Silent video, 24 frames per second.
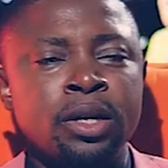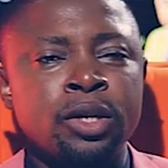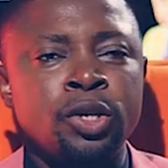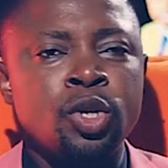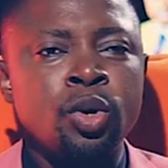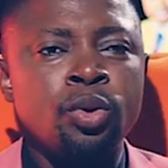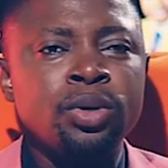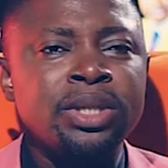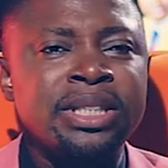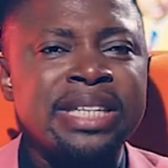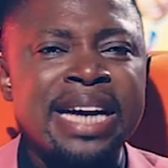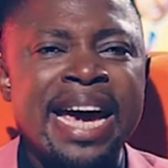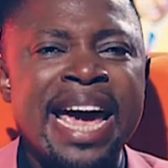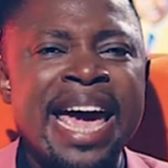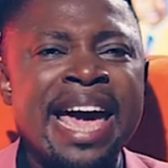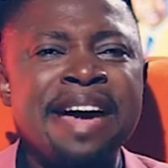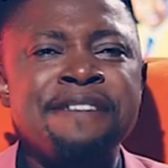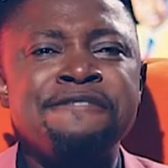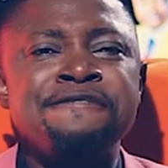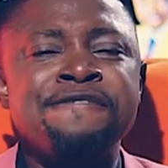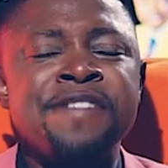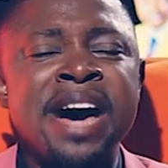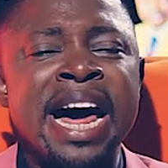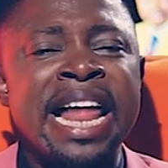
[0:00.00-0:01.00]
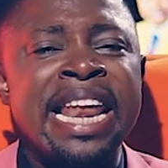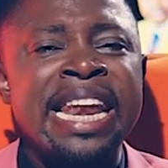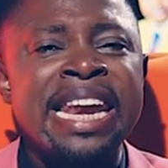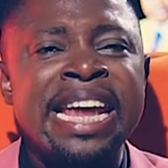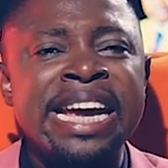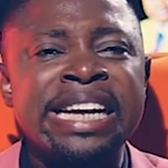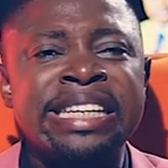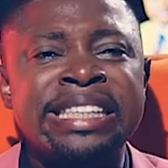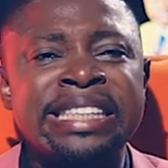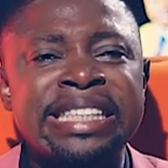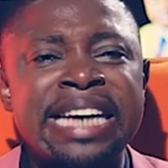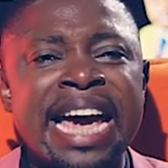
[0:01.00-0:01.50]
Don't ever
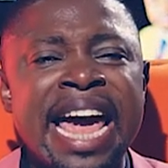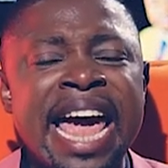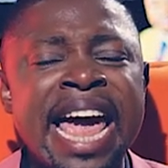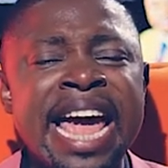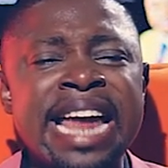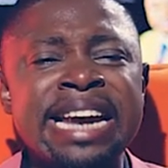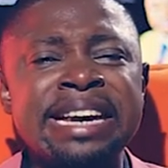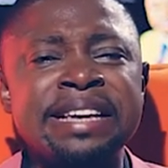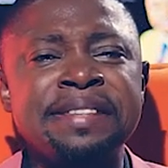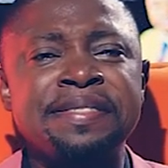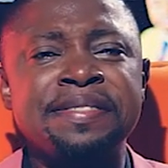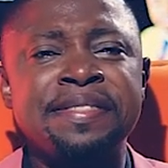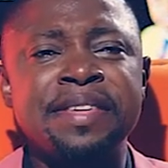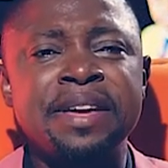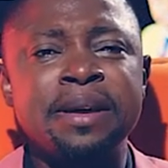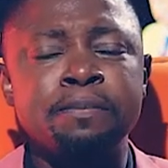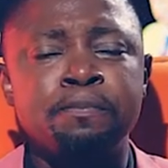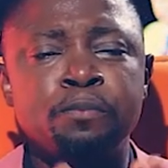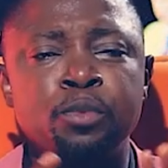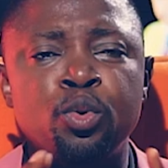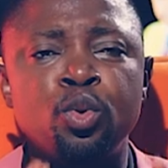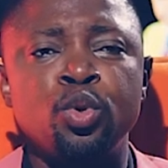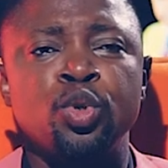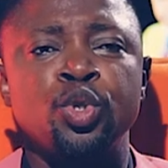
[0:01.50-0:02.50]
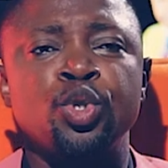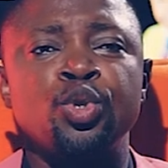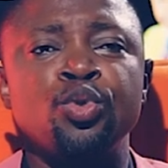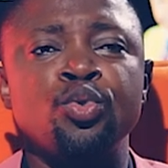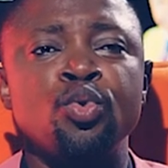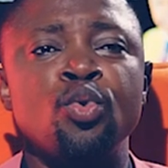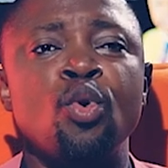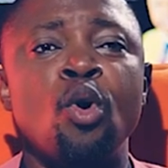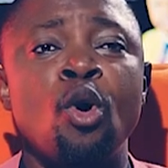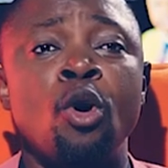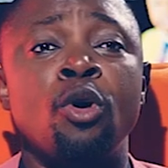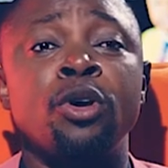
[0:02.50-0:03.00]
let anything put
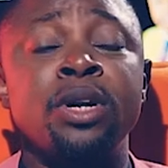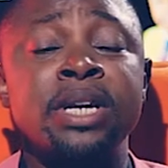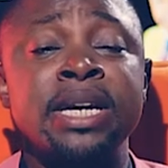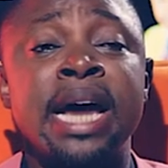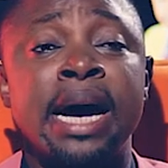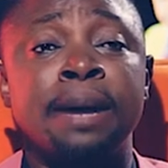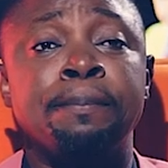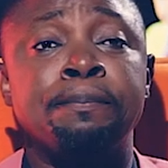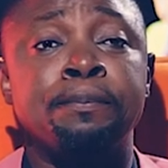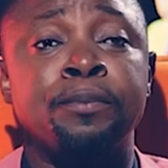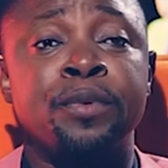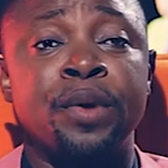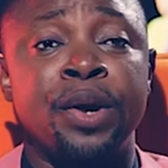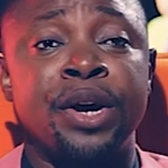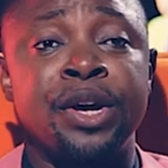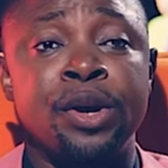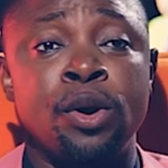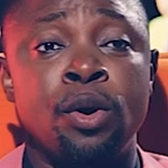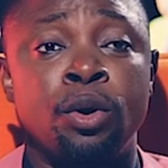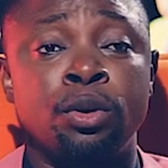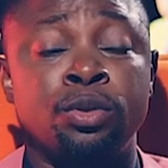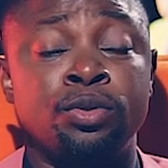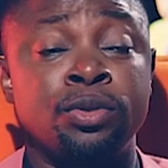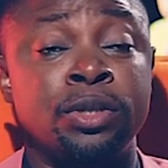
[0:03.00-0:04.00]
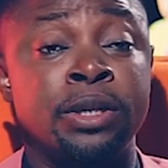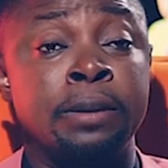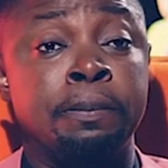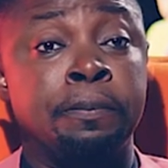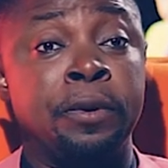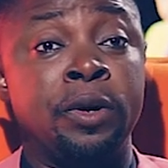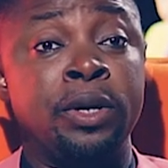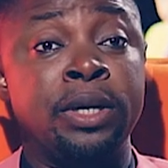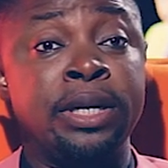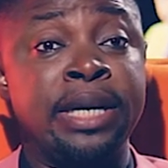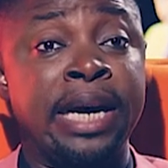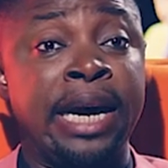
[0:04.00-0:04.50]
you under prayer to the
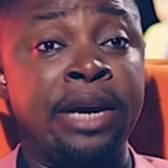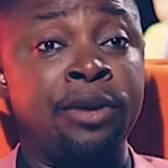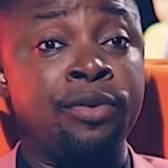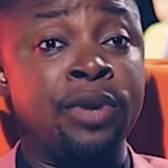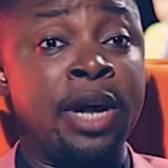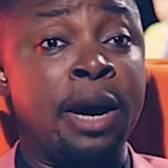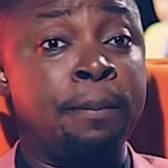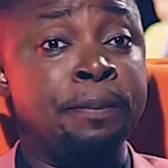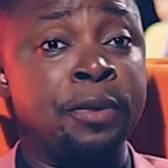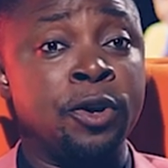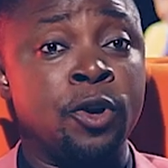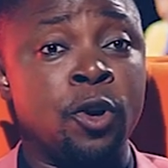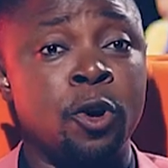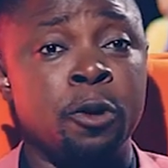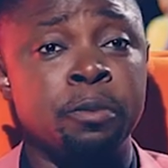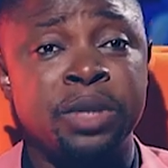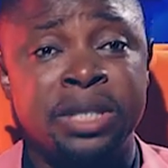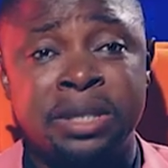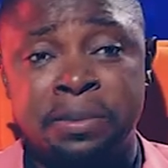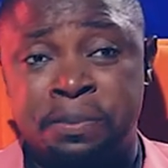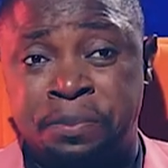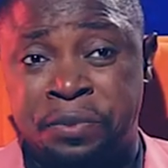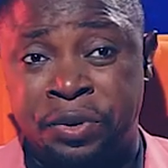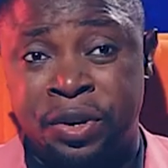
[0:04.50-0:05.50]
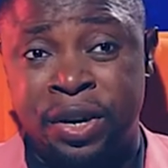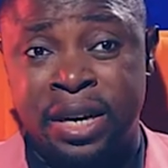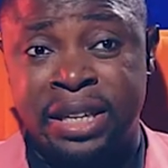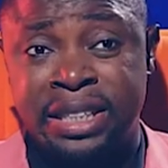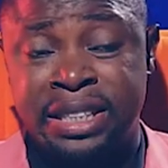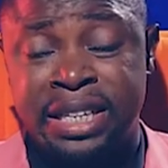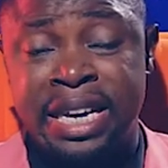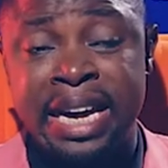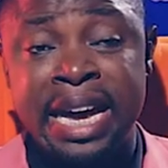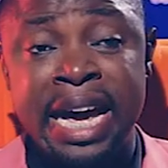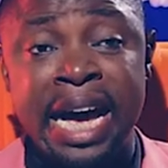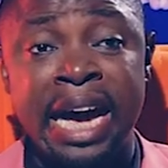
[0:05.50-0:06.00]
point that you now become
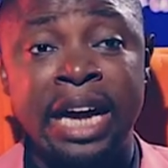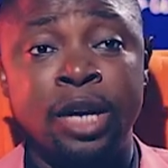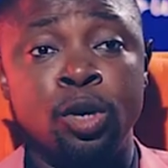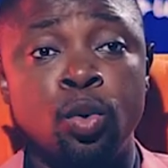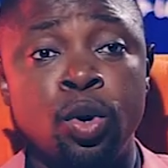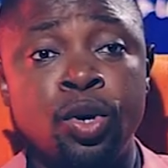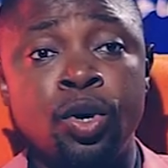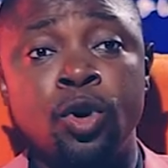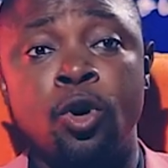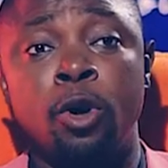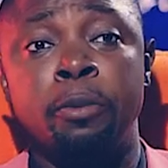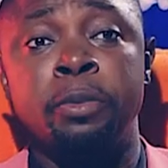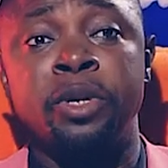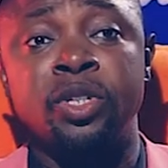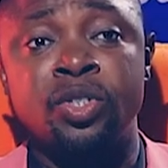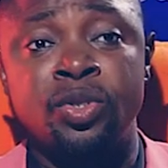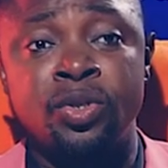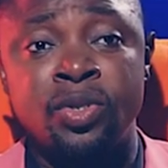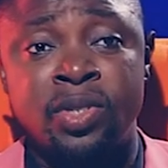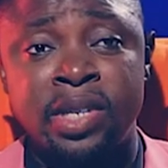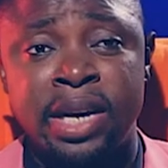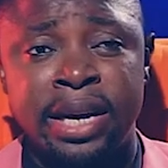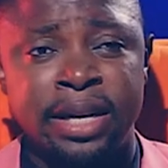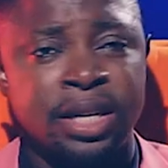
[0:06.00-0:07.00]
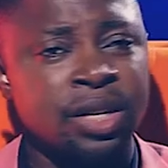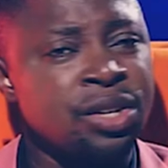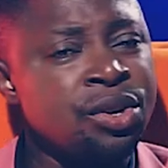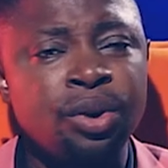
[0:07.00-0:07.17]
depressed and you want to commit suicide.